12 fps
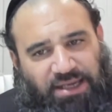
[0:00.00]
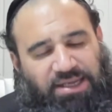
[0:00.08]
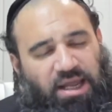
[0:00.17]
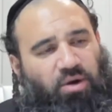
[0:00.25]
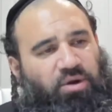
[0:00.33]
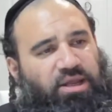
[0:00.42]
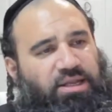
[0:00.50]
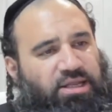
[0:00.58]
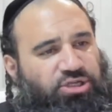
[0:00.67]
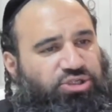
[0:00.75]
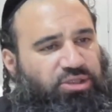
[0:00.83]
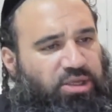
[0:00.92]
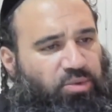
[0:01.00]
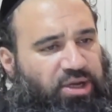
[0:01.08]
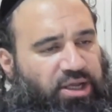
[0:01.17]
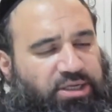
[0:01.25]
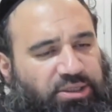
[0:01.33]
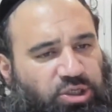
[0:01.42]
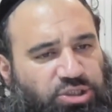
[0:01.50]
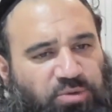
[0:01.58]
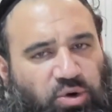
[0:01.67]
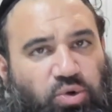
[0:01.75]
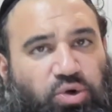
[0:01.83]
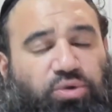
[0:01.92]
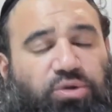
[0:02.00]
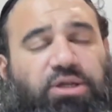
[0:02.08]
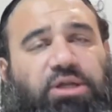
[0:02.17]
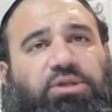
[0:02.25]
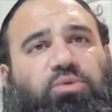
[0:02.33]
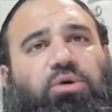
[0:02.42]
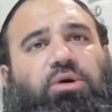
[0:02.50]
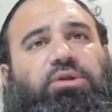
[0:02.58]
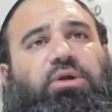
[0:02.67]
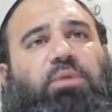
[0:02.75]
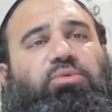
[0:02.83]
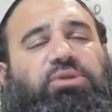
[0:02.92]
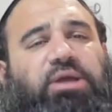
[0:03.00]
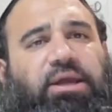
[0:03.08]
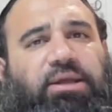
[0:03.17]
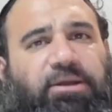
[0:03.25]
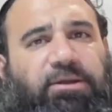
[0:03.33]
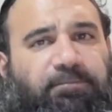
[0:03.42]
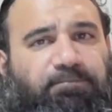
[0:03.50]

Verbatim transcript: Now, initially, when HaKadosh Baruch Hu created the world, Rabotai,